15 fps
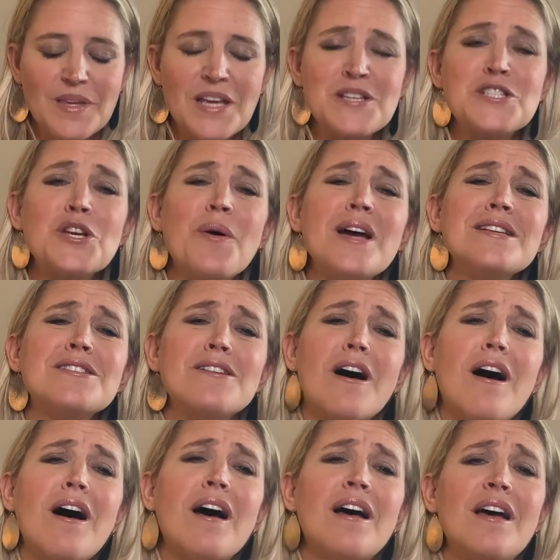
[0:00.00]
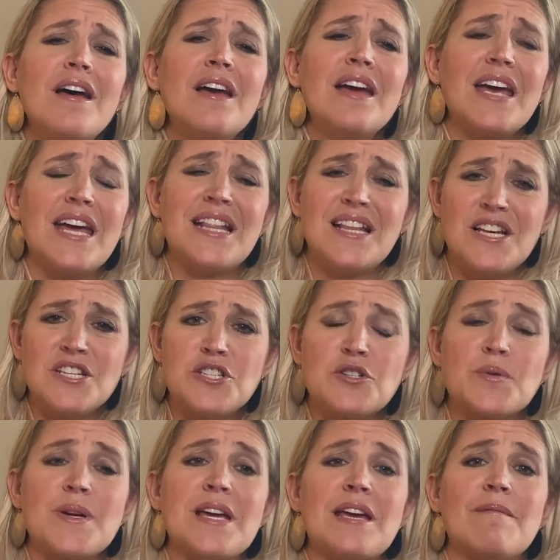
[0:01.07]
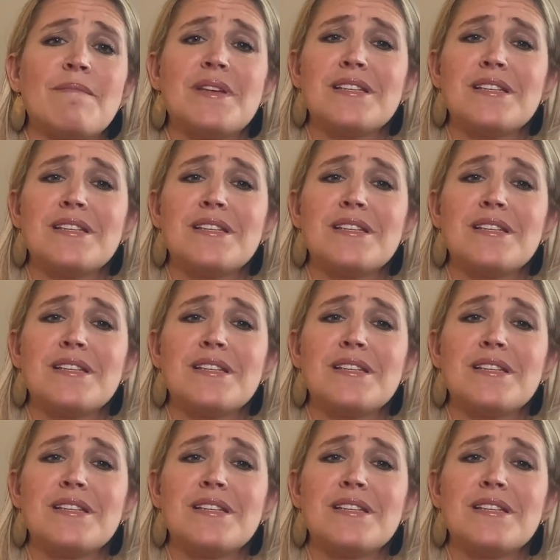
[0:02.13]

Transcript: So I saw in this dream,